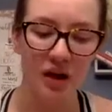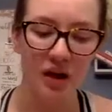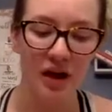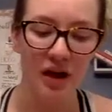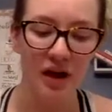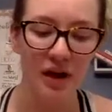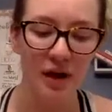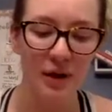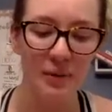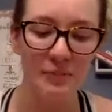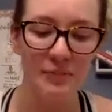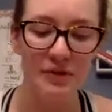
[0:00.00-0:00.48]

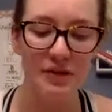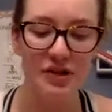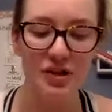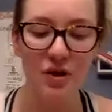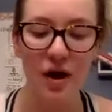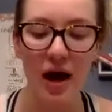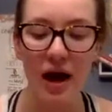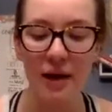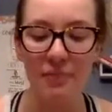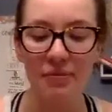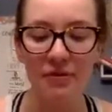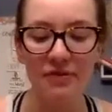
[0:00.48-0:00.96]
So
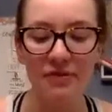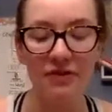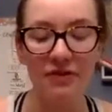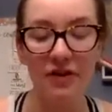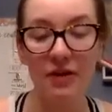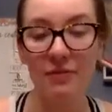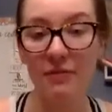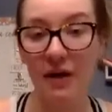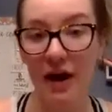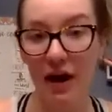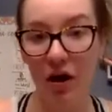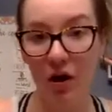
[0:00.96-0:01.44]
I
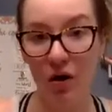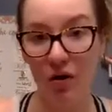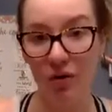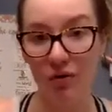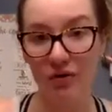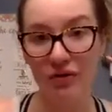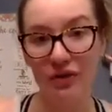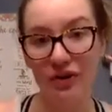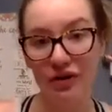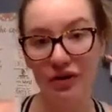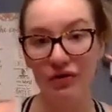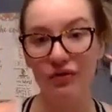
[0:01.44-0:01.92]
prefer my
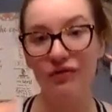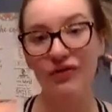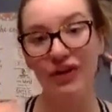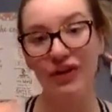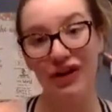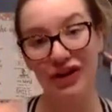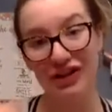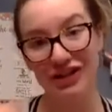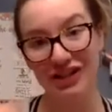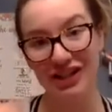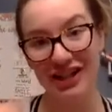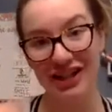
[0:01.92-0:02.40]
own little
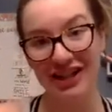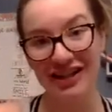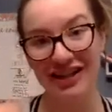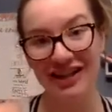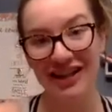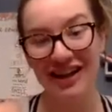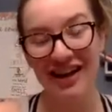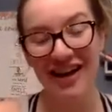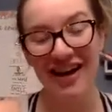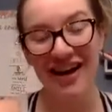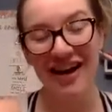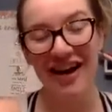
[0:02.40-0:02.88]
version
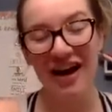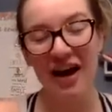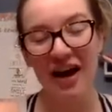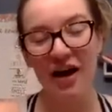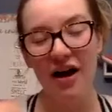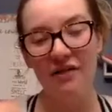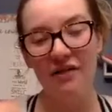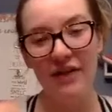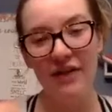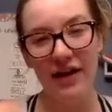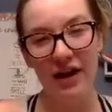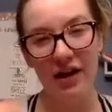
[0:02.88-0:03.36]

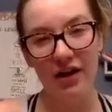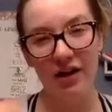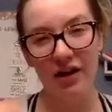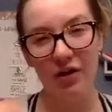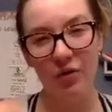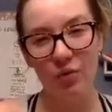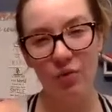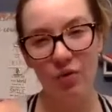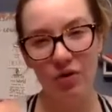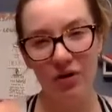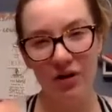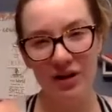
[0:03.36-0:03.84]
of
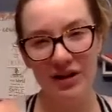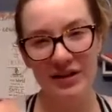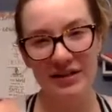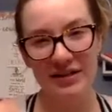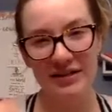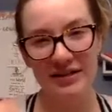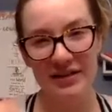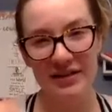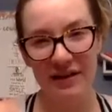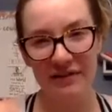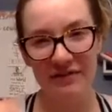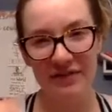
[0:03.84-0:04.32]
Eric
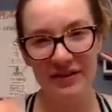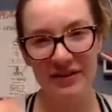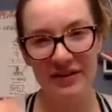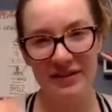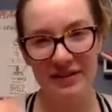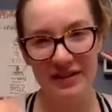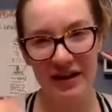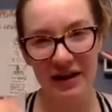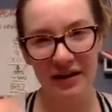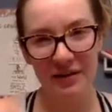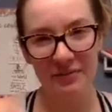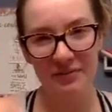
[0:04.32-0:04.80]
Worre's 7
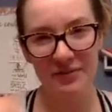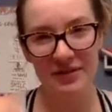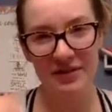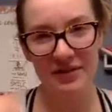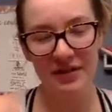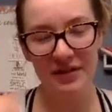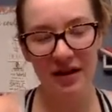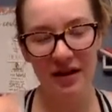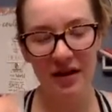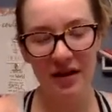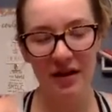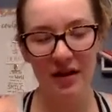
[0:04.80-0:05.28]
Steps.
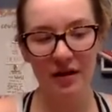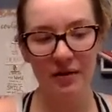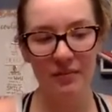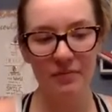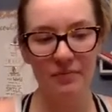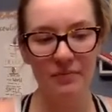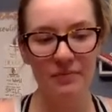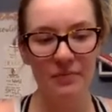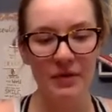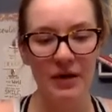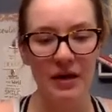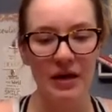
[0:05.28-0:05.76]

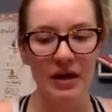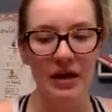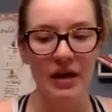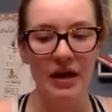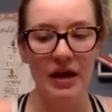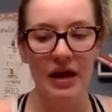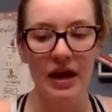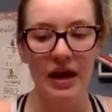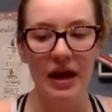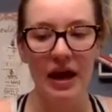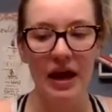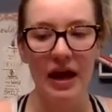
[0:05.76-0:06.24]
And
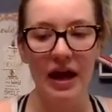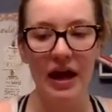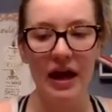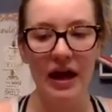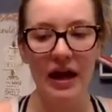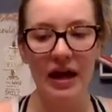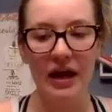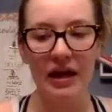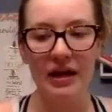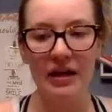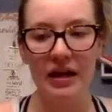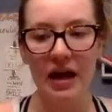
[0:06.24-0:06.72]

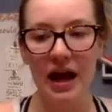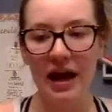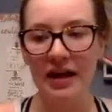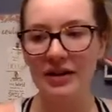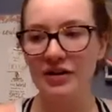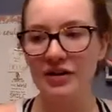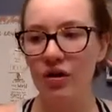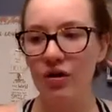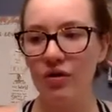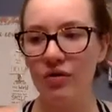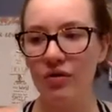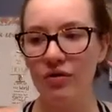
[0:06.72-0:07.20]
I
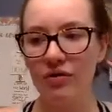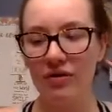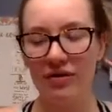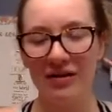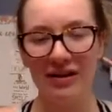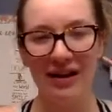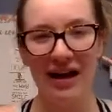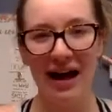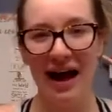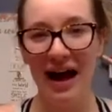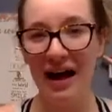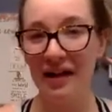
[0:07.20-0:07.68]

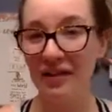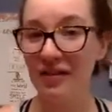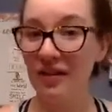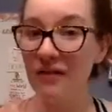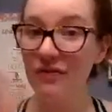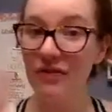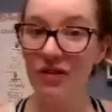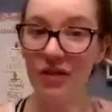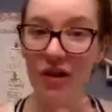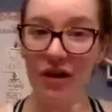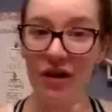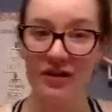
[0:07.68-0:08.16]

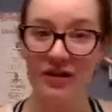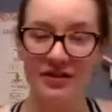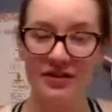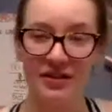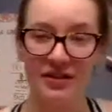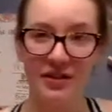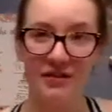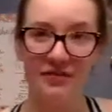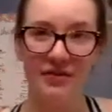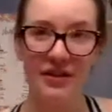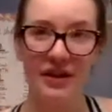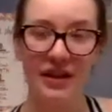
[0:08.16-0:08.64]
love a lot of
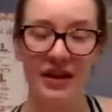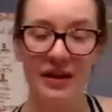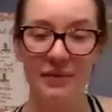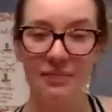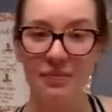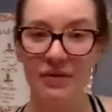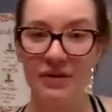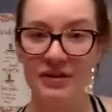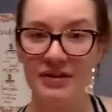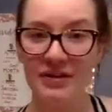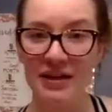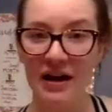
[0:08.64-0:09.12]
stuff that he
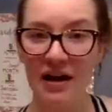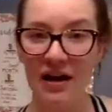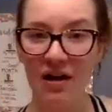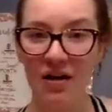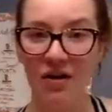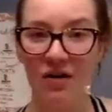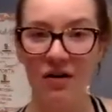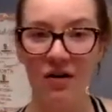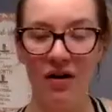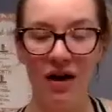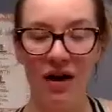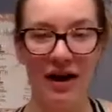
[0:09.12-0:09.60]
puts
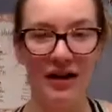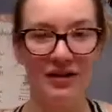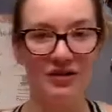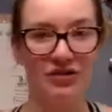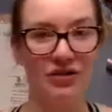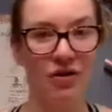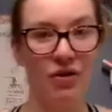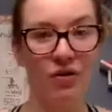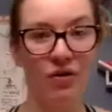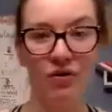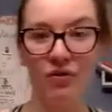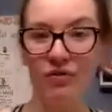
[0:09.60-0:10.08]
out. I
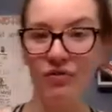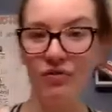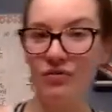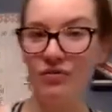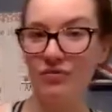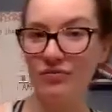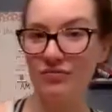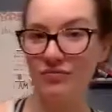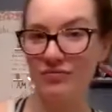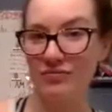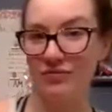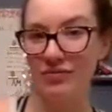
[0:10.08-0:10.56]
don't
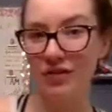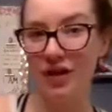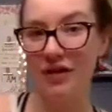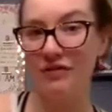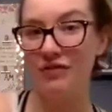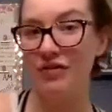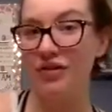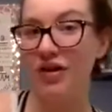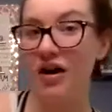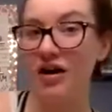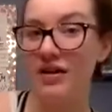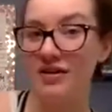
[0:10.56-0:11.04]
love
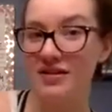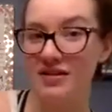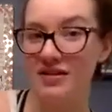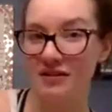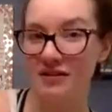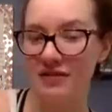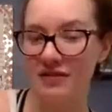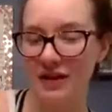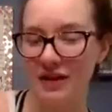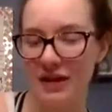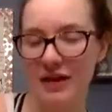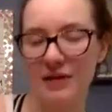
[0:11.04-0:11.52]
a lot of
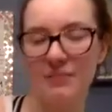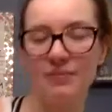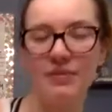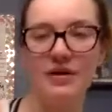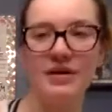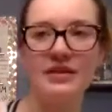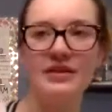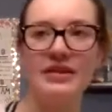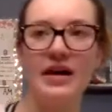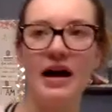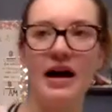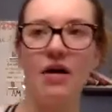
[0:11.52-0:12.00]
stuff that he
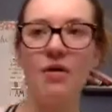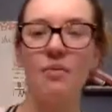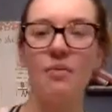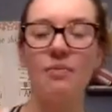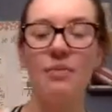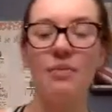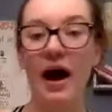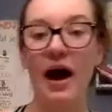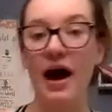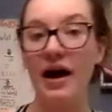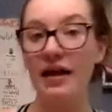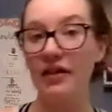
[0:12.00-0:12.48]
puts out,
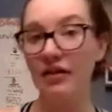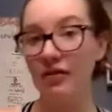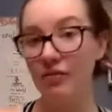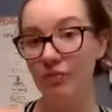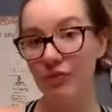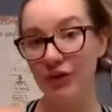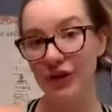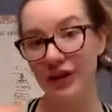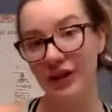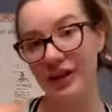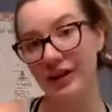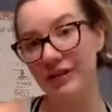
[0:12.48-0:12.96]
but I
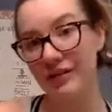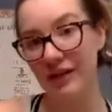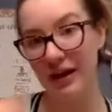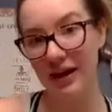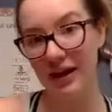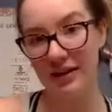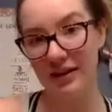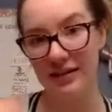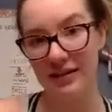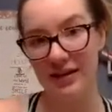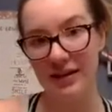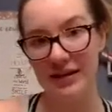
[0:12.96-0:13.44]
really
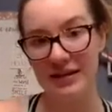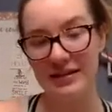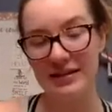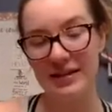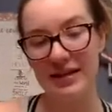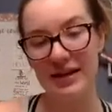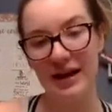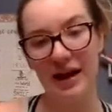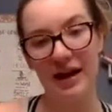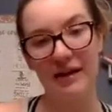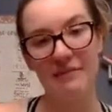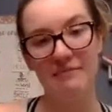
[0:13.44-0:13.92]
like this
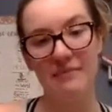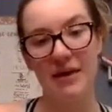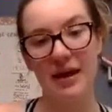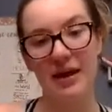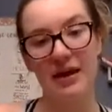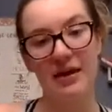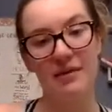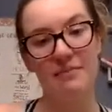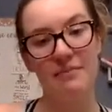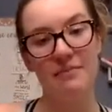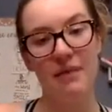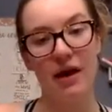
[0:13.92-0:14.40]
and I
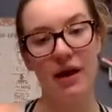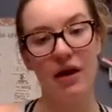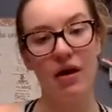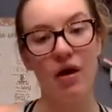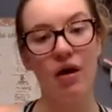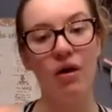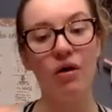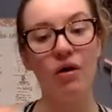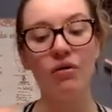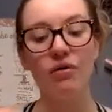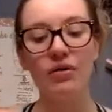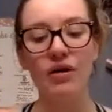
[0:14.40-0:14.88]
make it my
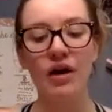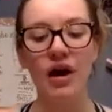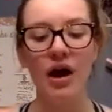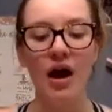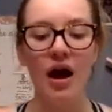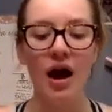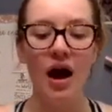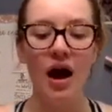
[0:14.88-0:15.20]
own.